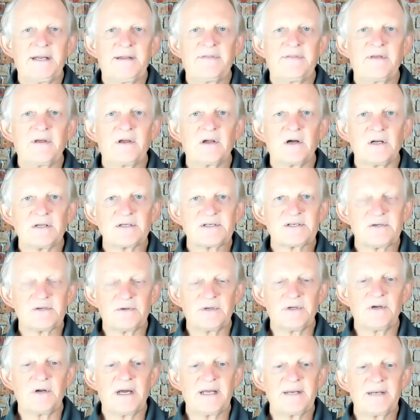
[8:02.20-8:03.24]
I think also,
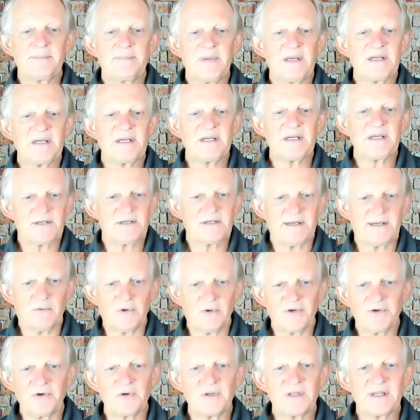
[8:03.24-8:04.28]
I'd mentioned that we're
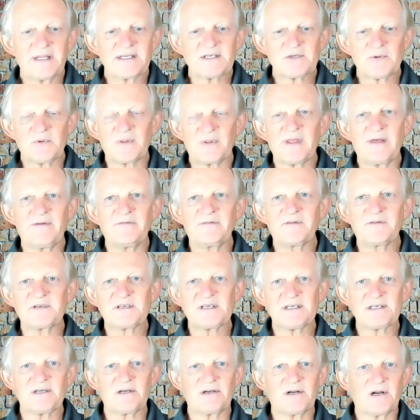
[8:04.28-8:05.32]
doing this with
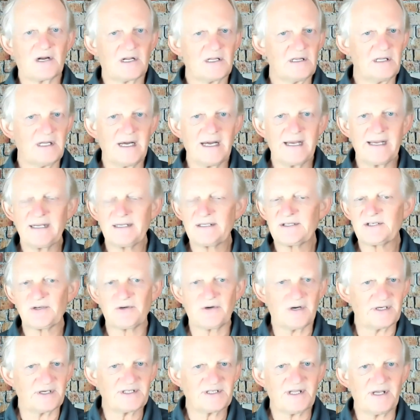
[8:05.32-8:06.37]
emphasis on our clients or
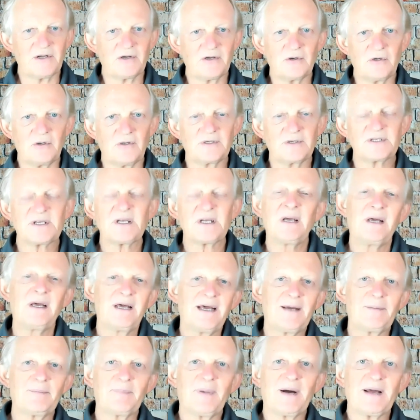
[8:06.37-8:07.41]
our stakeholders.
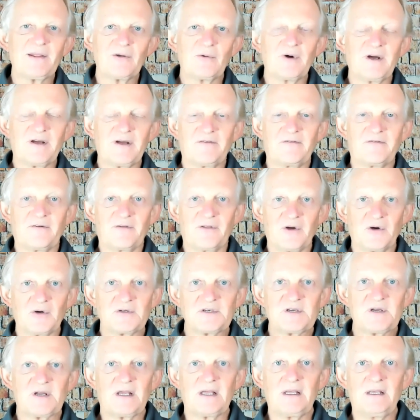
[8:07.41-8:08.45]
And by the way, for
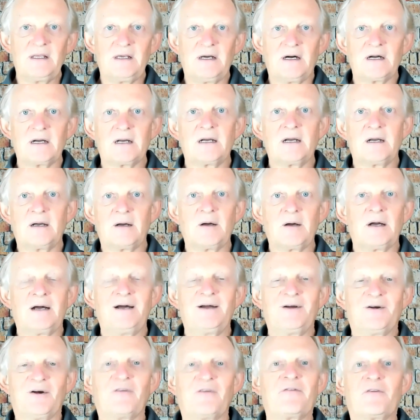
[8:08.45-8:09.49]
those
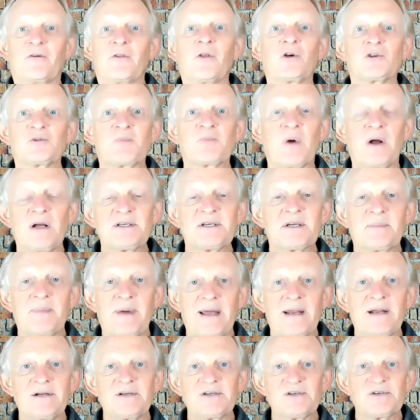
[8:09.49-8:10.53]
or for those project
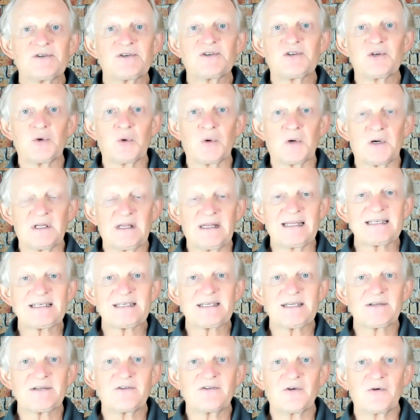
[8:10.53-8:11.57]
managers who are
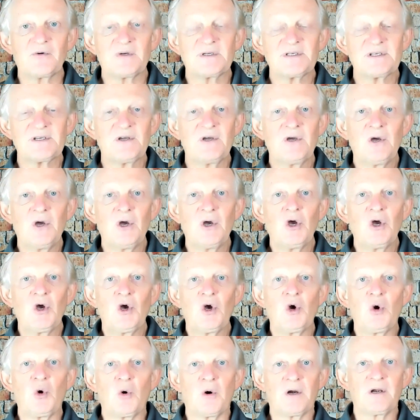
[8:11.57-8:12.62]
listening to us,
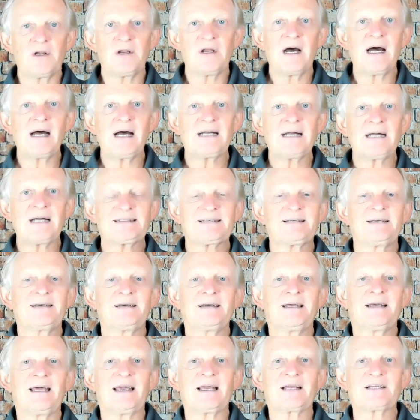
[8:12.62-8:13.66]
who are not
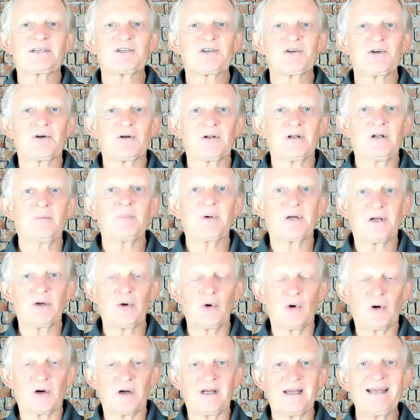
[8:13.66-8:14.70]
external, but who
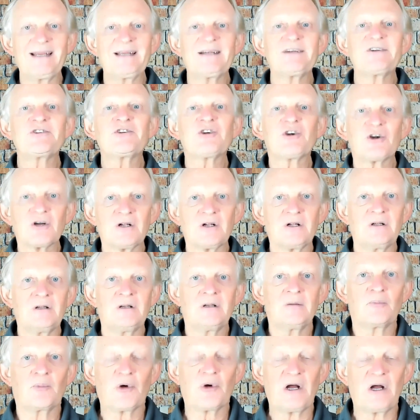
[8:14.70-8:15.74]
are internal
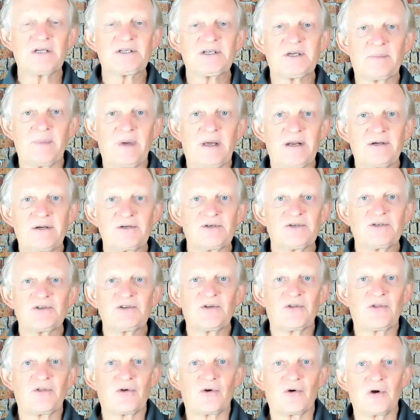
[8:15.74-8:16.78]
project managers
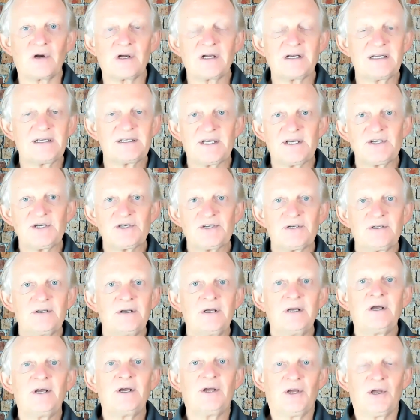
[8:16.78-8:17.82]
to their organization,
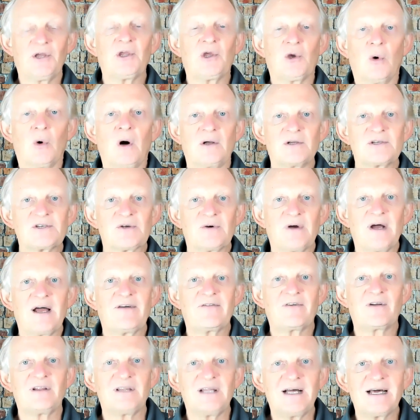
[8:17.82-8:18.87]
you also have
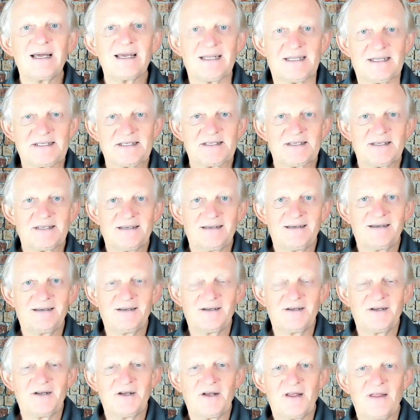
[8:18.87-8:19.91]
clients.
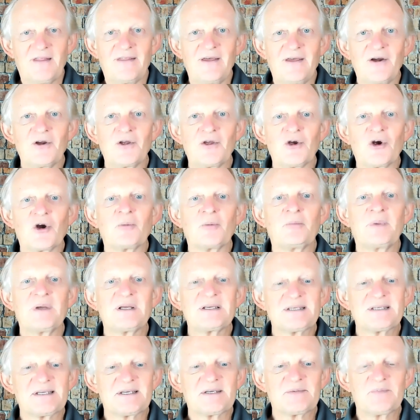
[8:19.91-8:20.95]
They're your
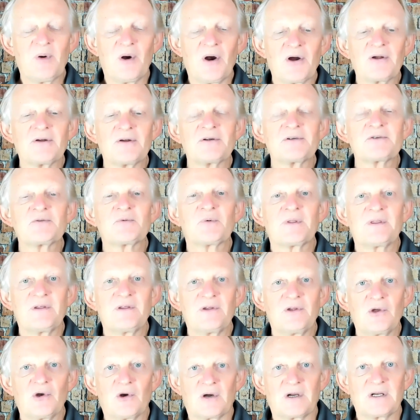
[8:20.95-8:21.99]
business partners within
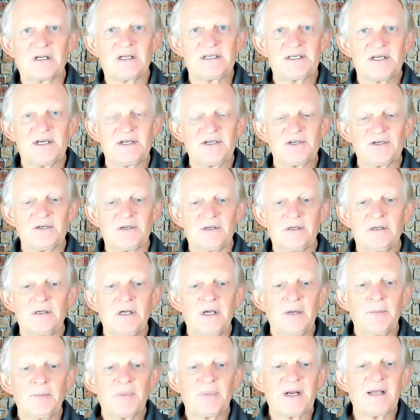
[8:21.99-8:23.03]
the organization.
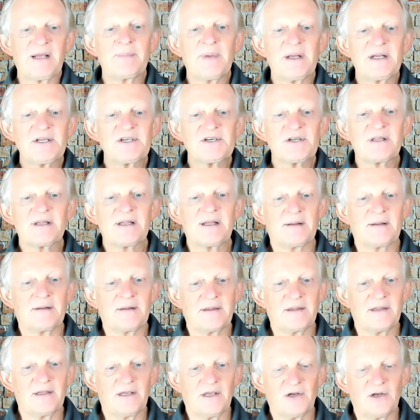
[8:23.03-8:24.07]
But I mentioned that
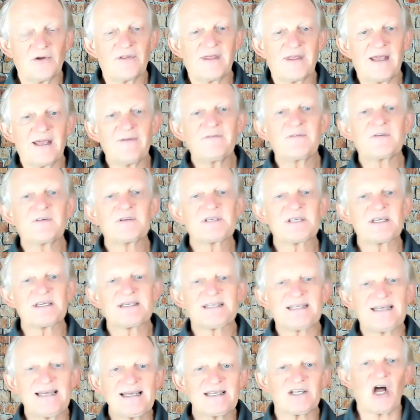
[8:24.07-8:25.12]
the emphasis
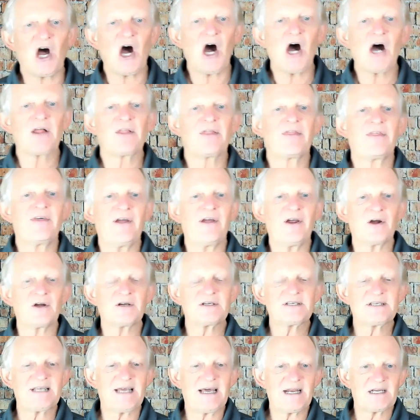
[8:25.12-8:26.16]
is on their
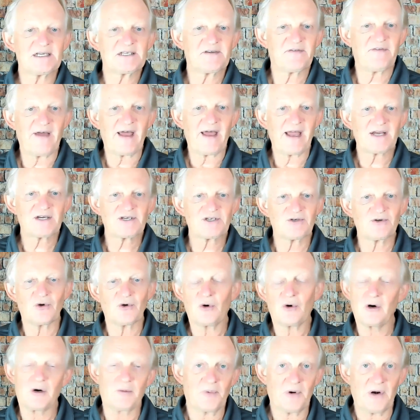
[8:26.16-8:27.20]
satisfaction
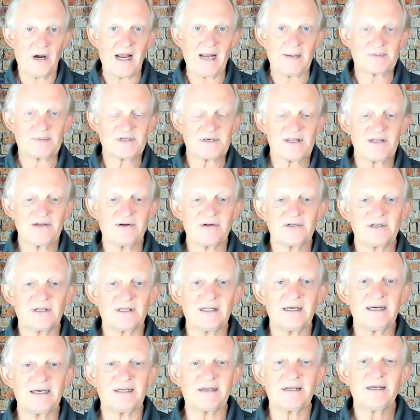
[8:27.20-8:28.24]
or perhaps their
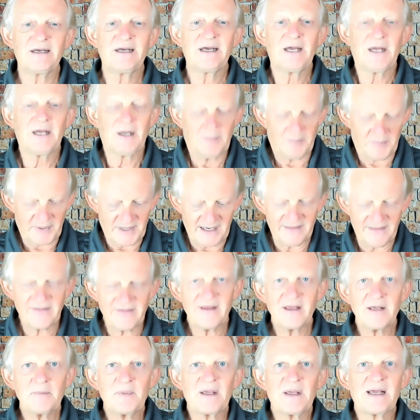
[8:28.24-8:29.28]
delight. But I
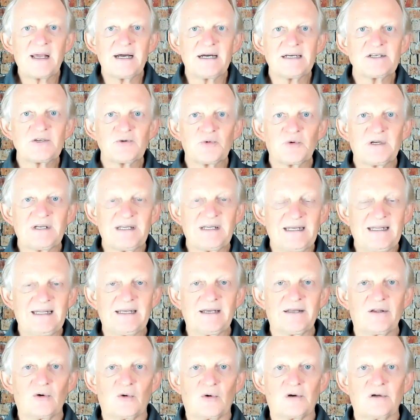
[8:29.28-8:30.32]
think because we're dealing
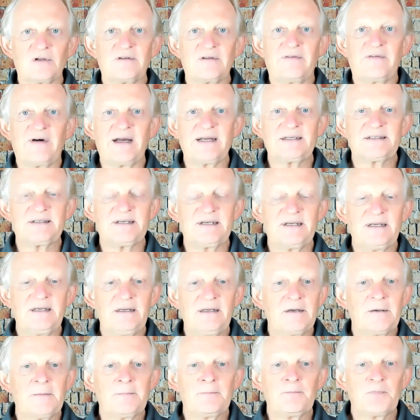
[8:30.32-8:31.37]
in the world of IT,
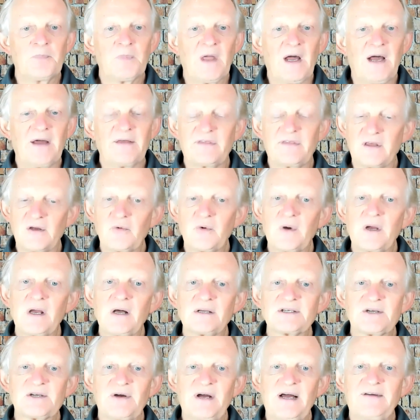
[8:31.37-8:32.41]
I think we
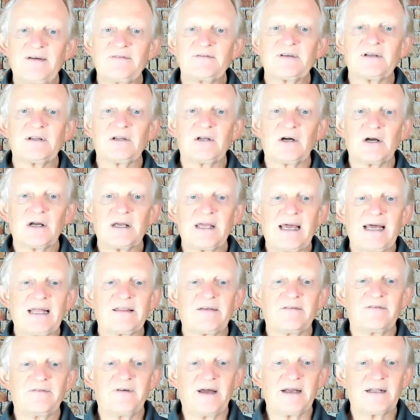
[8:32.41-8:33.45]
also have to look at the
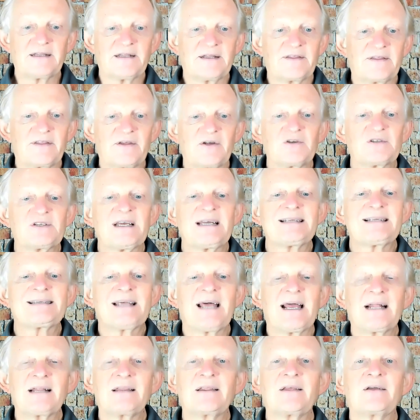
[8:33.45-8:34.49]
fact that there's a
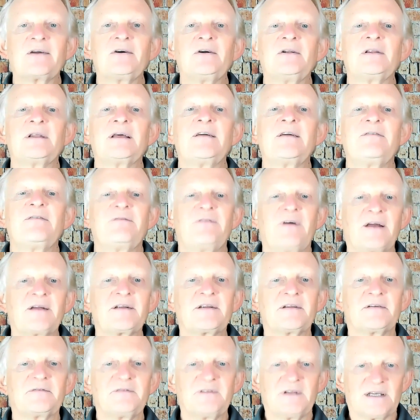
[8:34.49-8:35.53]
technical
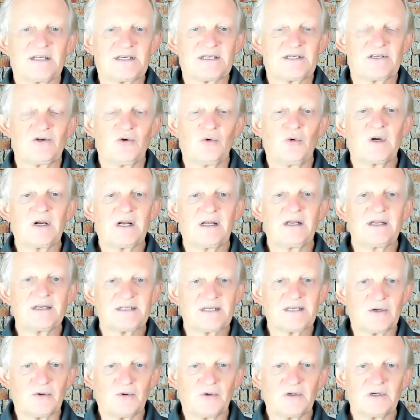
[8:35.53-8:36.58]
effectiveness to what it is
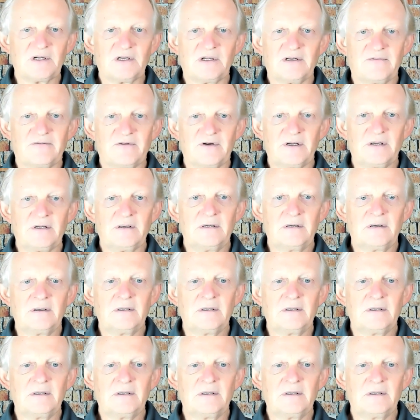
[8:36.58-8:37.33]
that we're delivering.